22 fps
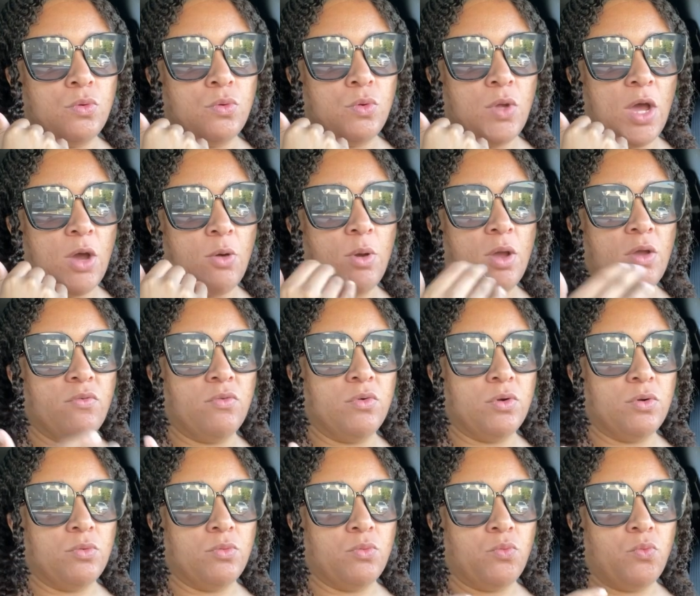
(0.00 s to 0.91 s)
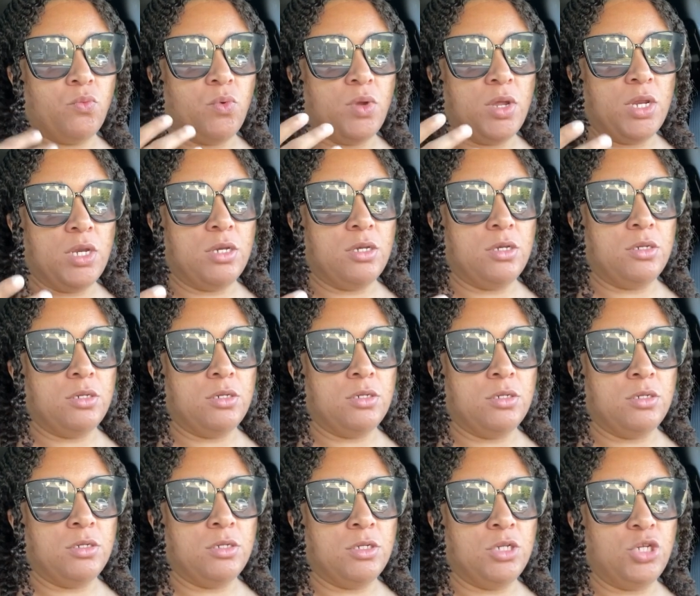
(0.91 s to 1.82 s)
However, when
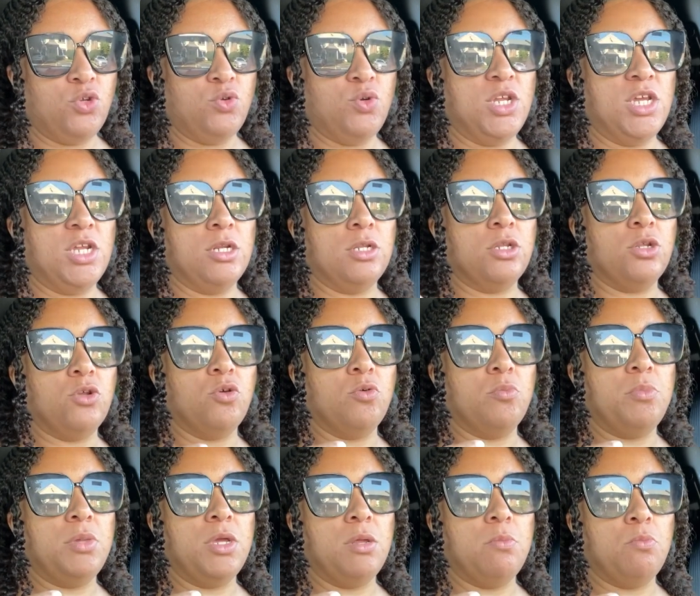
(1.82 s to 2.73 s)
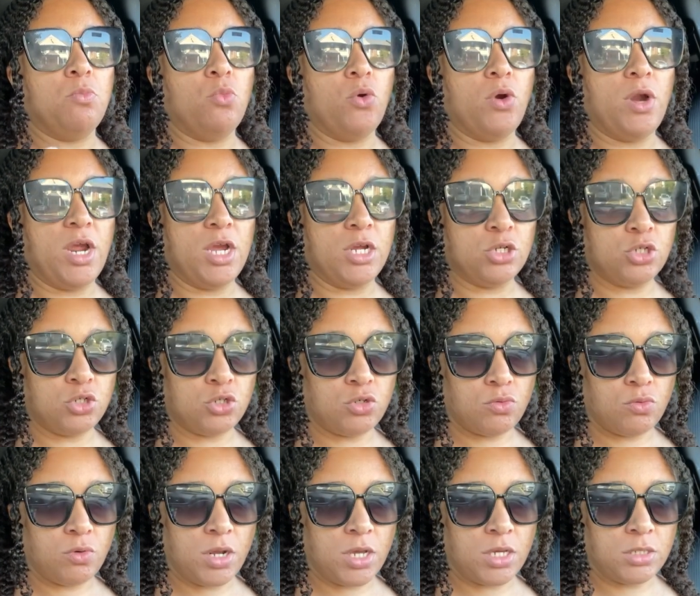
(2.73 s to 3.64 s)
you need a little bit more extra
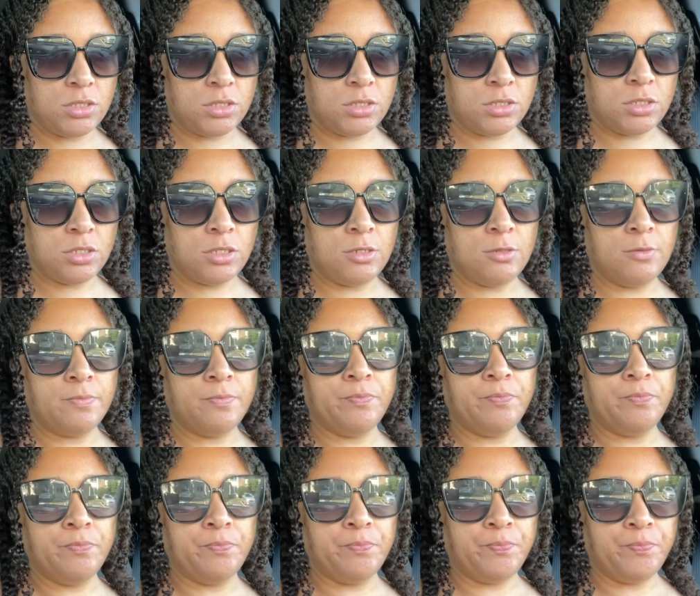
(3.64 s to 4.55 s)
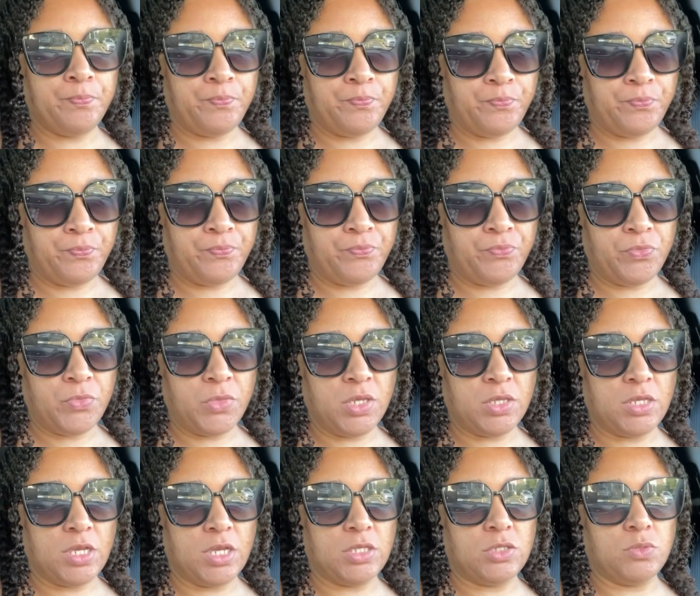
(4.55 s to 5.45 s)
rest,
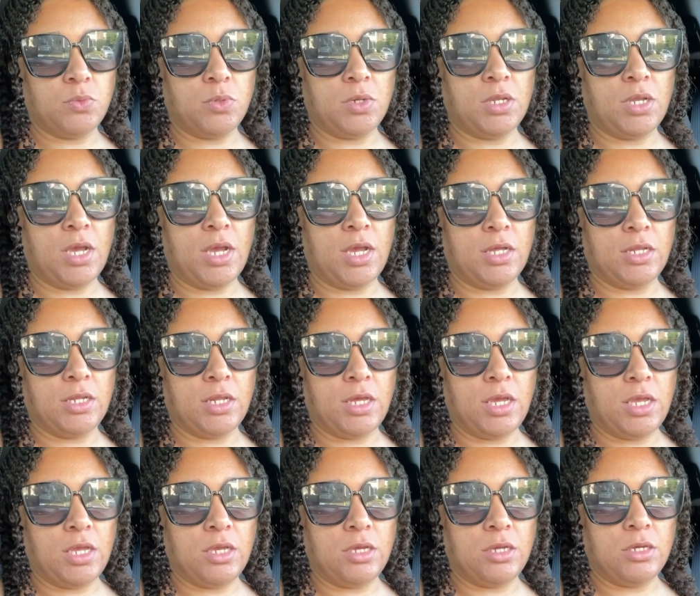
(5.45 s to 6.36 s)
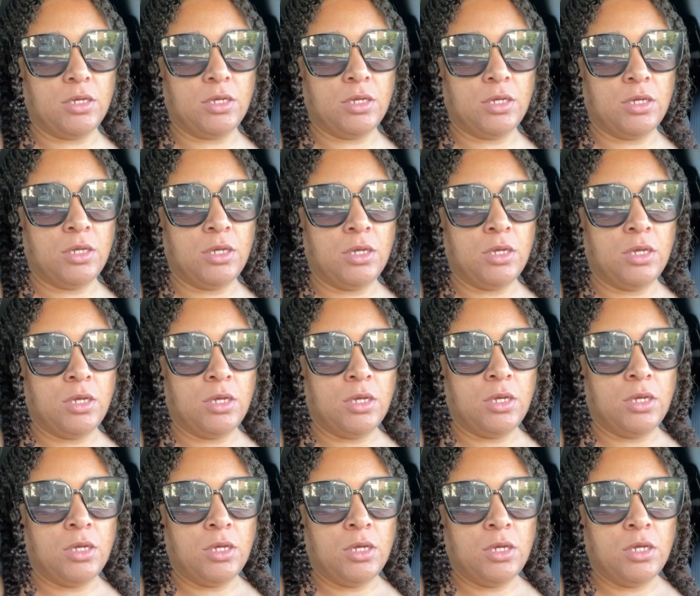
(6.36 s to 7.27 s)
that's what I like
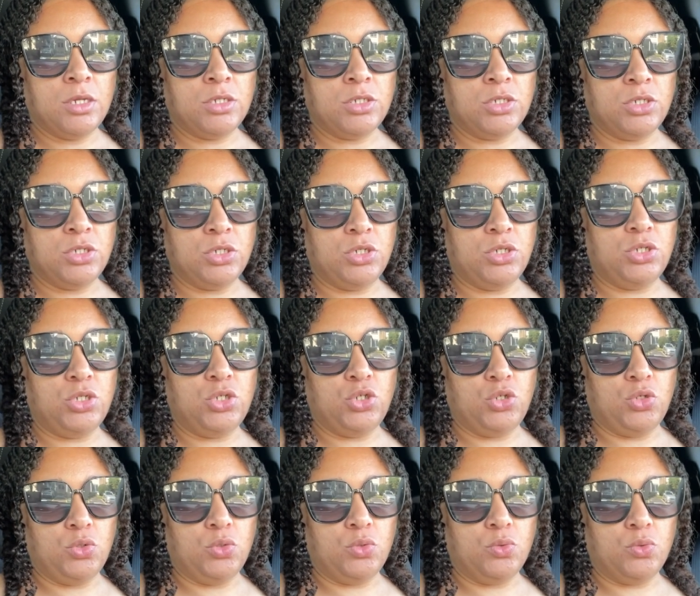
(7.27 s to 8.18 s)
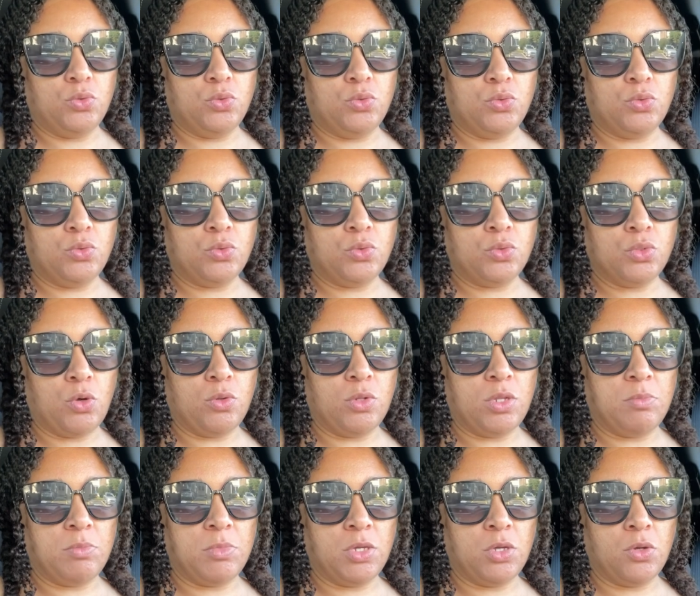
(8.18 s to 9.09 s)
to do.
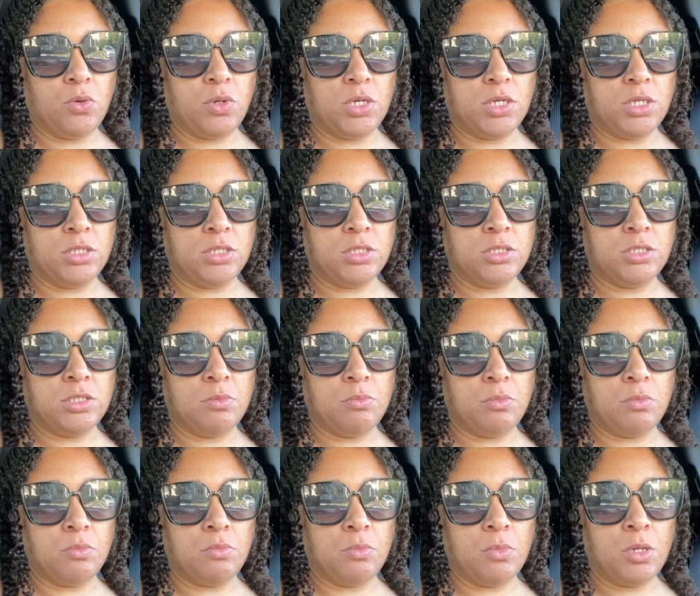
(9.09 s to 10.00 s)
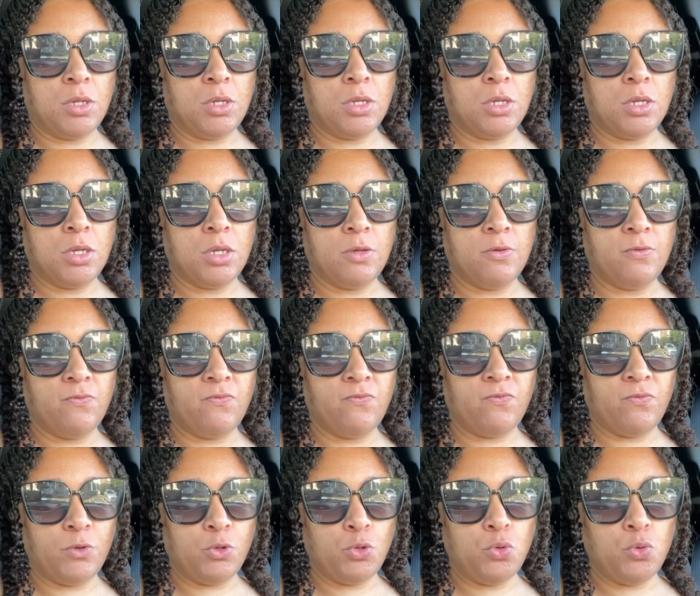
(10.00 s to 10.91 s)
Let me go get some
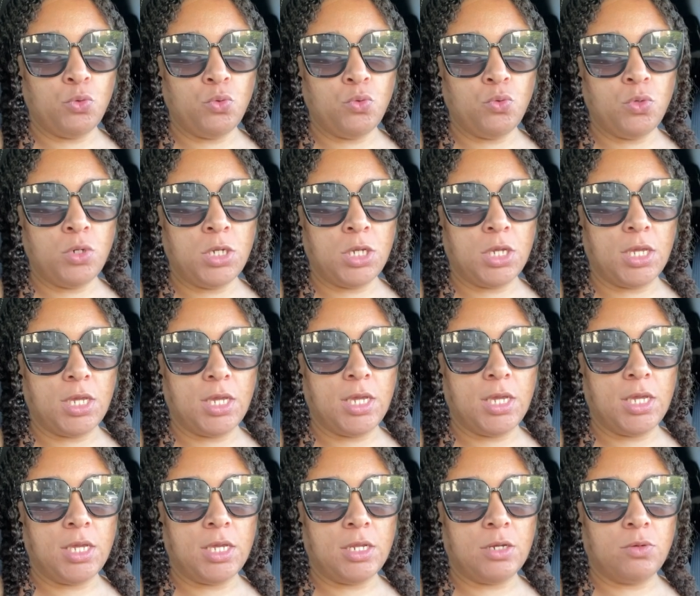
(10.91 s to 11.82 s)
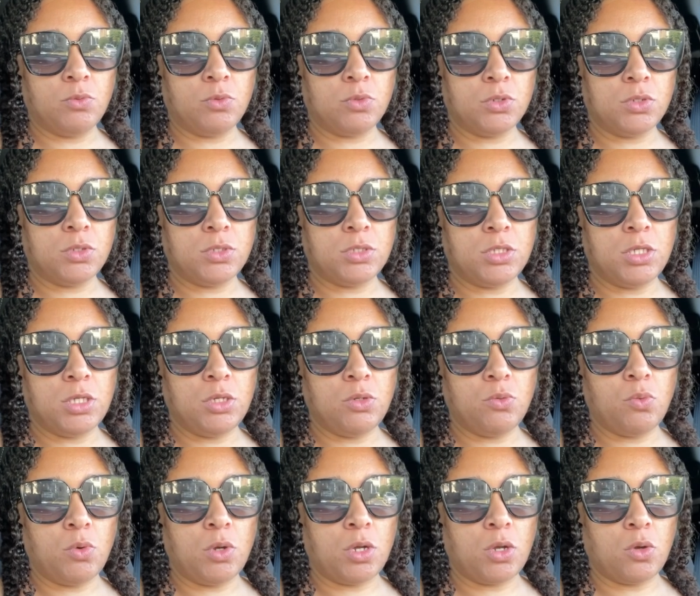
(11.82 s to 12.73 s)
food and we'll see
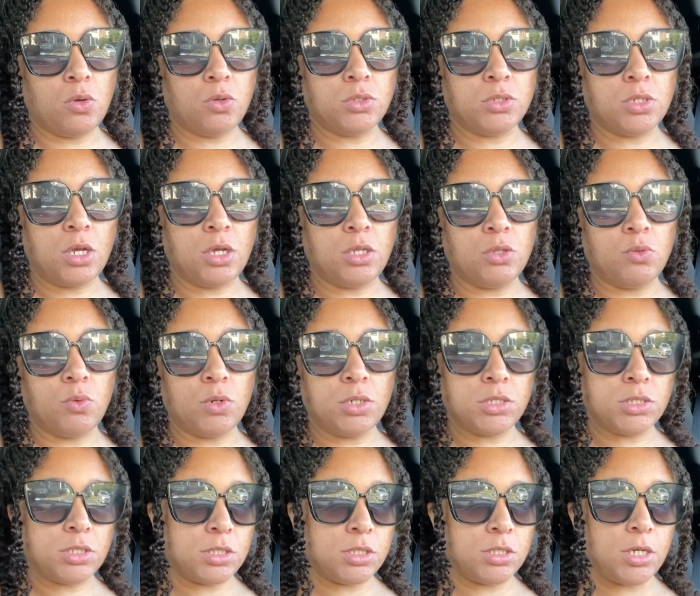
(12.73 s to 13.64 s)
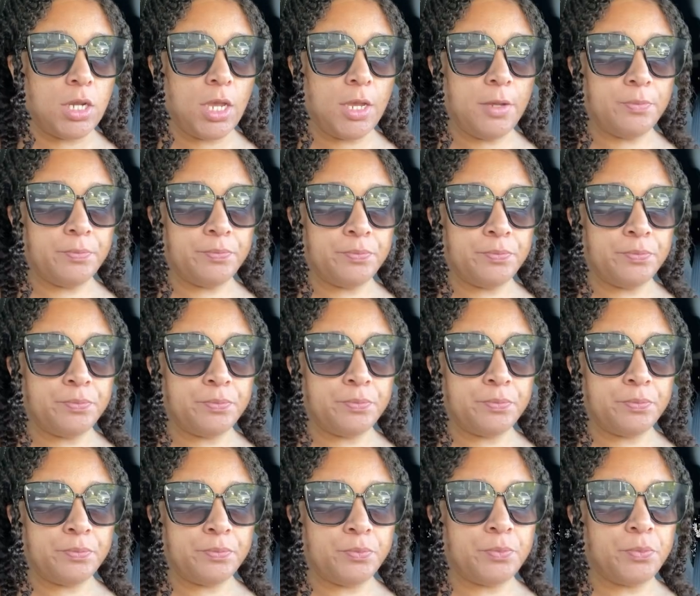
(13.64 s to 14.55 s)
what goes on the rest of the day.
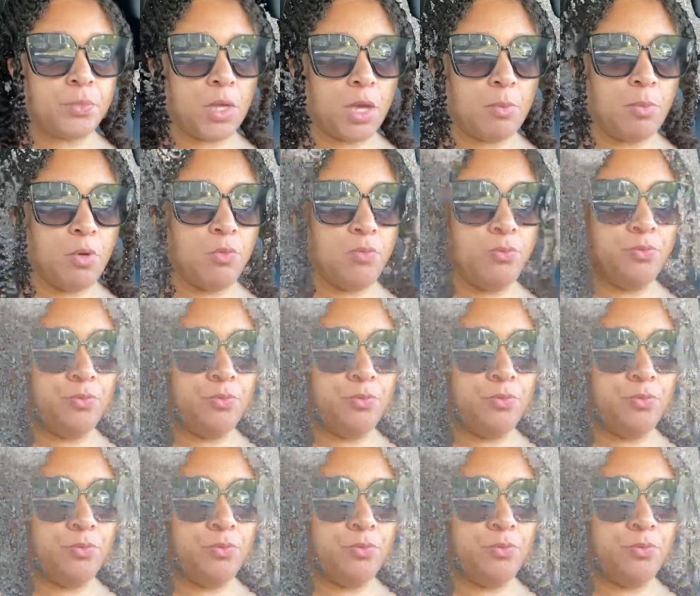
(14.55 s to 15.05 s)
Come on.